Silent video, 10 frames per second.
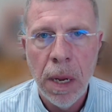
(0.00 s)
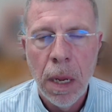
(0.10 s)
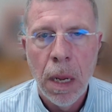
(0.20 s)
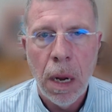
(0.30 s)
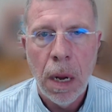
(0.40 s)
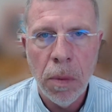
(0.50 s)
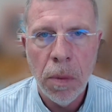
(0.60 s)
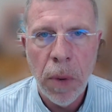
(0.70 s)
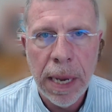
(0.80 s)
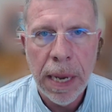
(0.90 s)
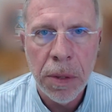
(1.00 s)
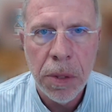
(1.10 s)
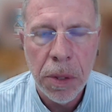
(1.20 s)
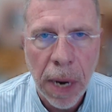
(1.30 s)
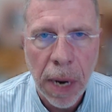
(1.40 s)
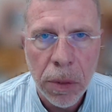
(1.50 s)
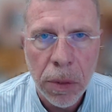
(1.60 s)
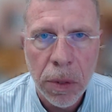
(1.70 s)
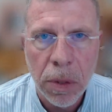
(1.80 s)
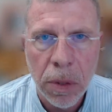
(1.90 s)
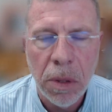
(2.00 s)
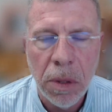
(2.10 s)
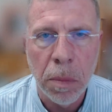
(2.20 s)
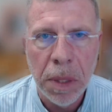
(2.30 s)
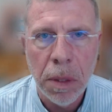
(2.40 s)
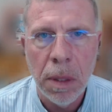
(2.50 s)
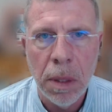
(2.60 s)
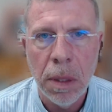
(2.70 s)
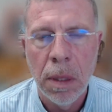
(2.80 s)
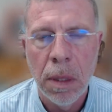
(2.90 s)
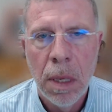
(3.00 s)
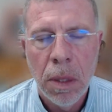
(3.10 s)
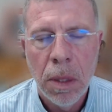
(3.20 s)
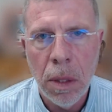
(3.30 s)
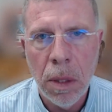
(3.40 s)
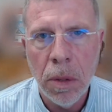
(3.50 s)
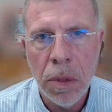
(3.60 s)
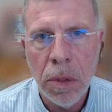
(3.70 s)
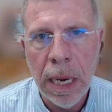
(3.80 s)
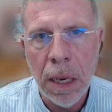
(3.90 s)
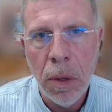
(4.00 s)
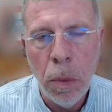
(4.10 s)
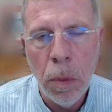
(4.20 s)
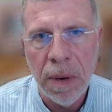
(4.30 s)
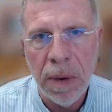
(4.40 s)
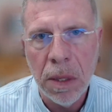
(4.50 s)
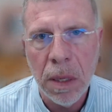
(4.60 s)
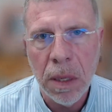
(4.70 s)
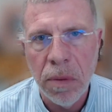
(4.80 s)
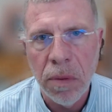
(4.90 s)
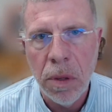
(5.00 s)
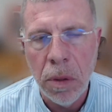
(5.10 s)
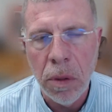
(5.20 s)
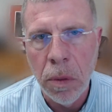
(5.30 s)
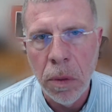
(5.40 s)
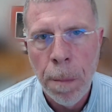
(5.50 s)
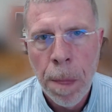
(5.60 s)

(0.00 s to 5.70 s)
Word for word: all the way down to your house, to your business, so that you understand who provides coverage to you,